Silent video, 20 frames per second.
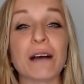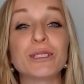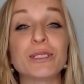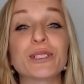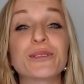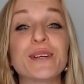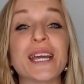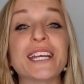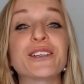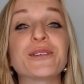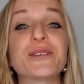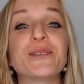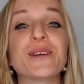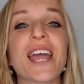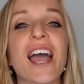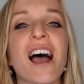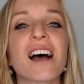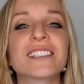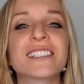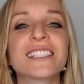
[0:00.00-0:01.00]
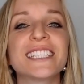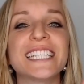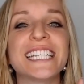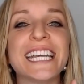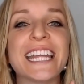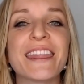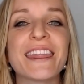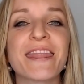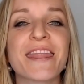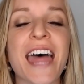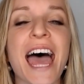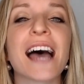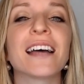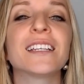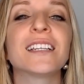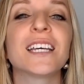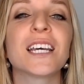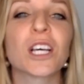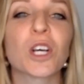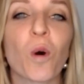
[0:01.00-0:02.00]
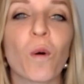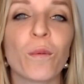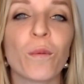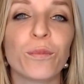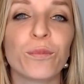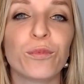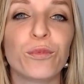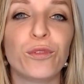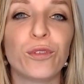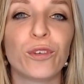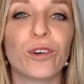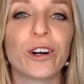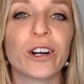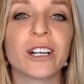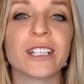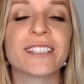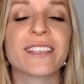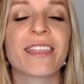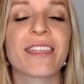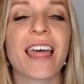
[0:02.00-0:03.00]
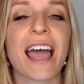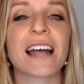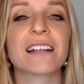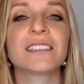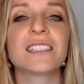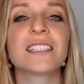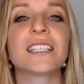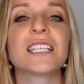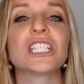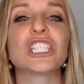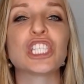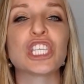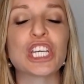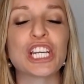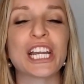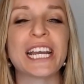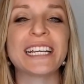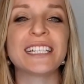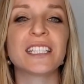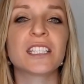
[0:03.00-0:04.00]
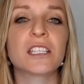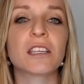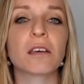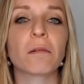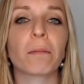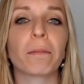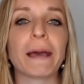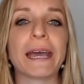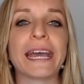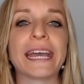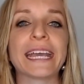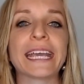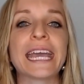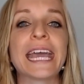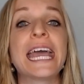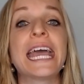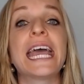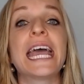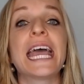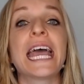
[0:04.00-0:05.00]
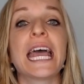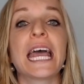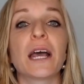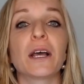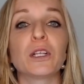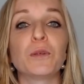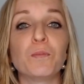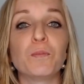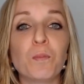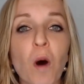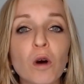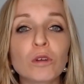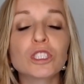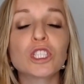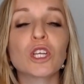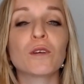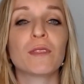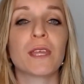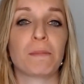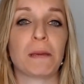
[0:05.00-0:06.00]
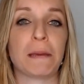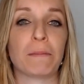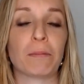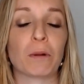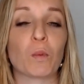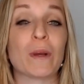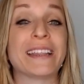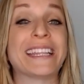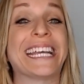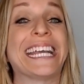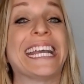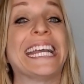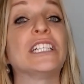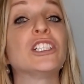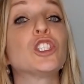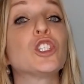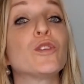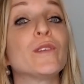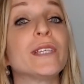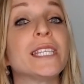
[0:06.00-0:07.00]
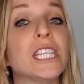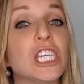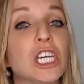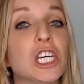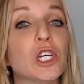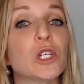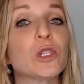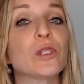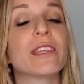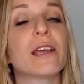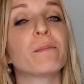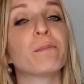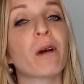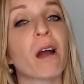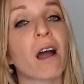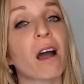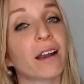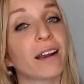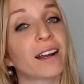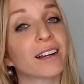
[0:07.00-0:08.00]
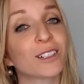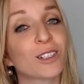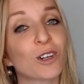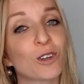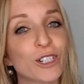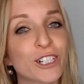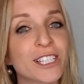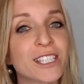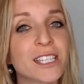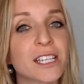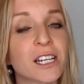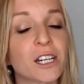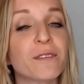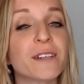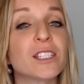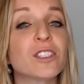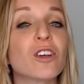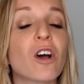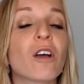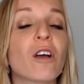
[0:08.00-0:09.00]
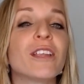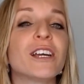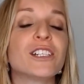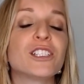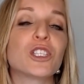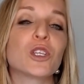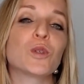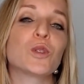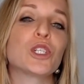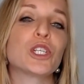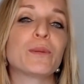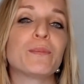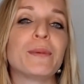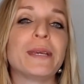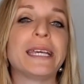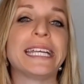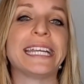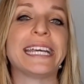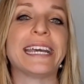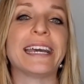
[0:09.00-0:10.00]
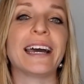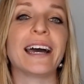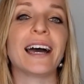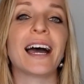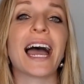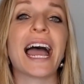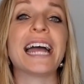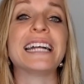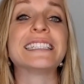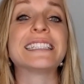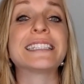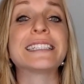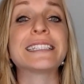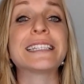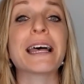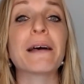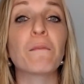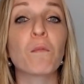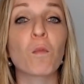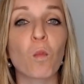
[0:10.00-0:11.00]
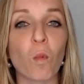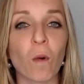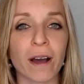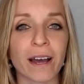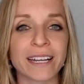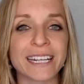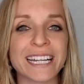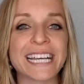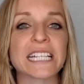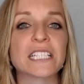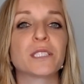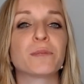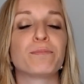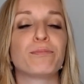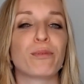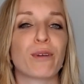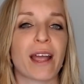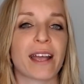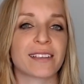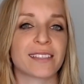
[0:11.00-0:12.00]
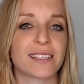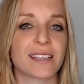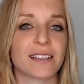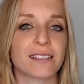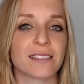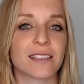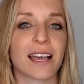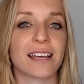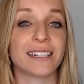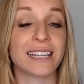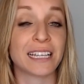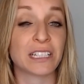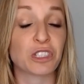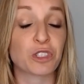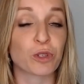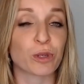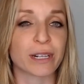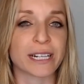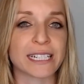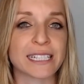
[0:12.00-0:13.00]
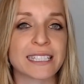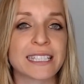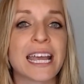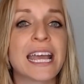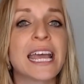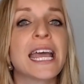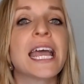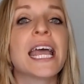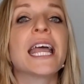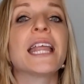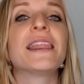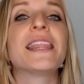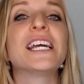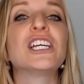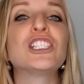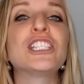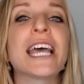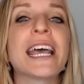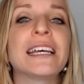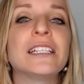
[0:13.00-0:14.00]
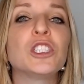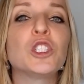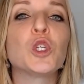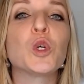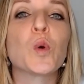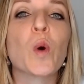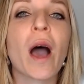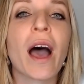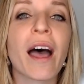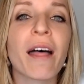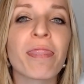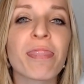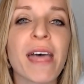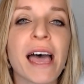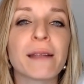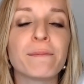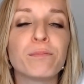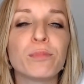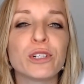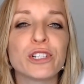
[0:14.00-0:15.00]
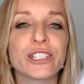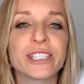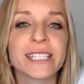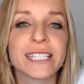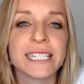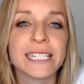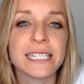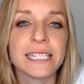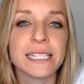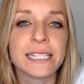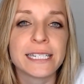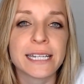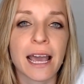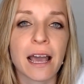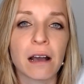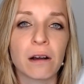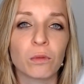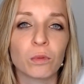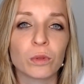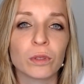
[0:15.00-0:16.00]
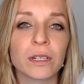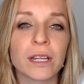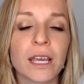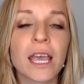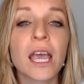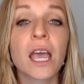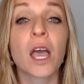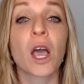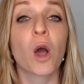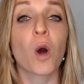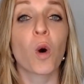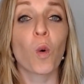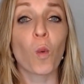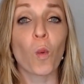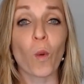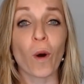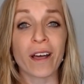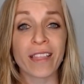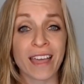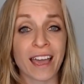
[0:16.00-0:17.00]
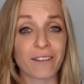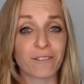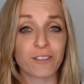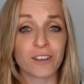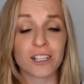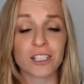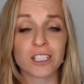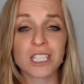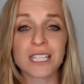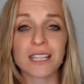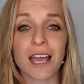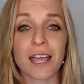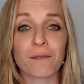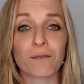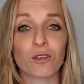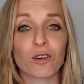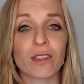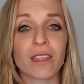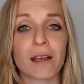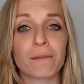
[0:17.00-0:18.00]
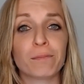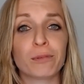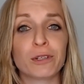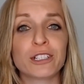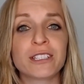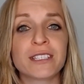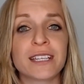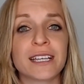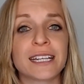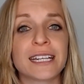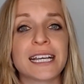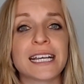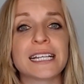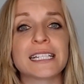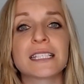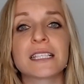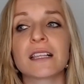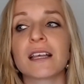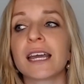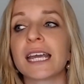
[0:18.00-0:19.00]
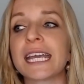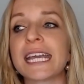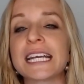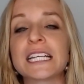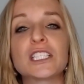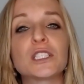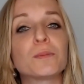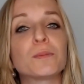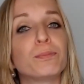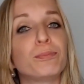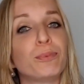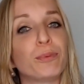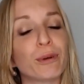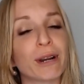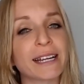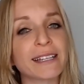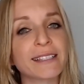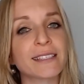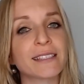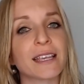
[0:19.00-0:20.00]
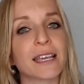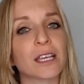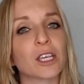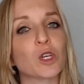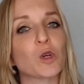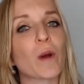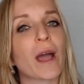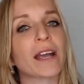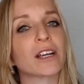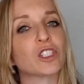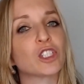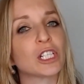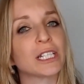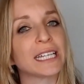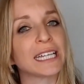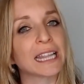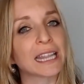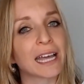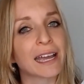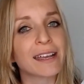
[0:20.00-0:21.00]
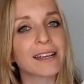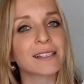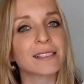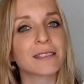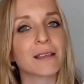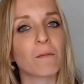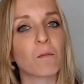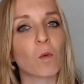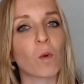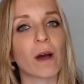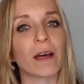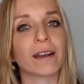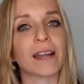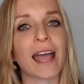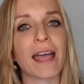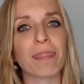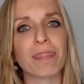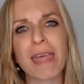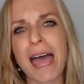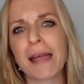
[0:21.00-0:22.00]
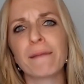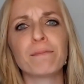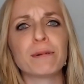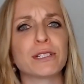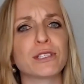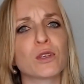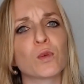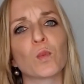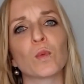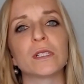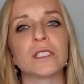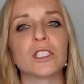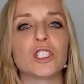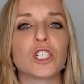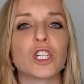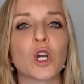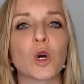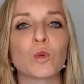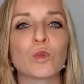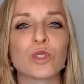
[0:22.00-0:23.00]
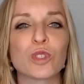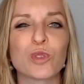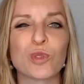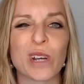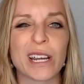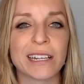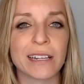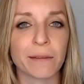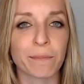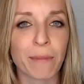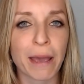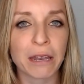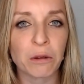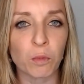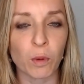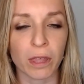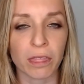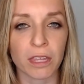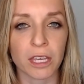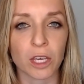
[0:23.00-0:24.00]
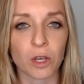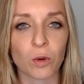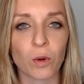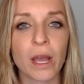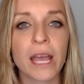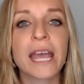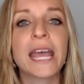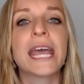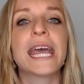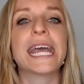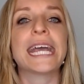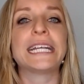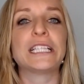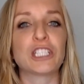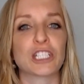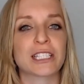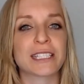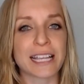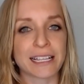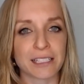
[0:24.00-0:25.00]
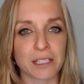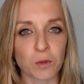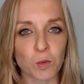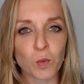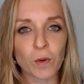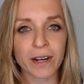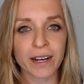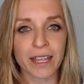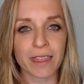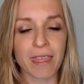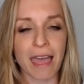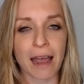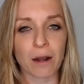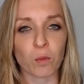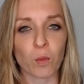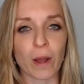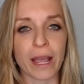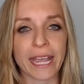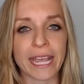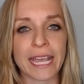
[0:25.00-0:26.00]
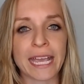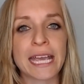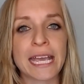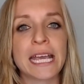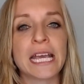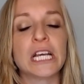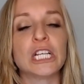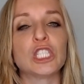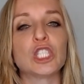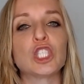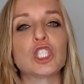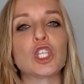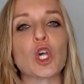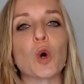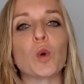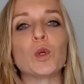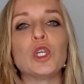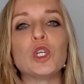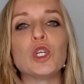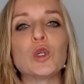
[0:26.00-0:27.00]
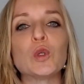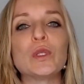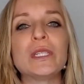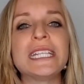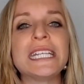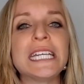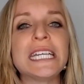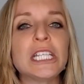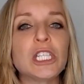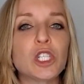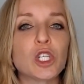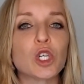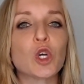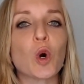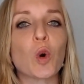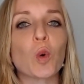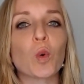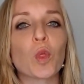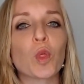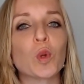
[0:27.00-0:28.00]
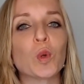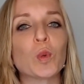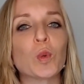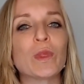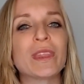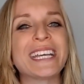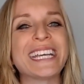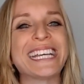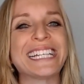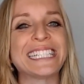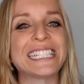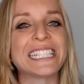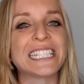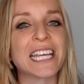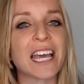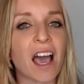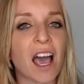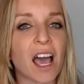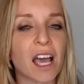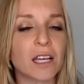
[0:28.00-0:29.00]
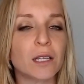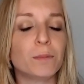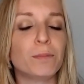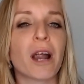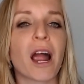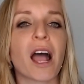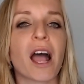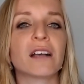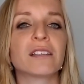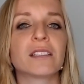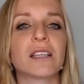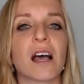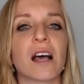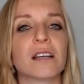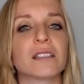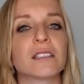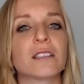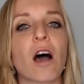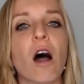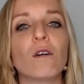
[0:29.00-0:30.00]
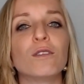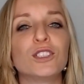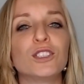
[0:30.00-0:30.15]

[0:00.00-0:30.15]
create curiosity that converts? That's today's topic. Most of the people, when they introduce their product or service on their social media and someone expresses an interest, they tend to hunt that person down. What that feels like for that person is like expressing you actually like someone and that person wants to go straight in bed with you. It just doesn't work that way. So you need to go through the entire process of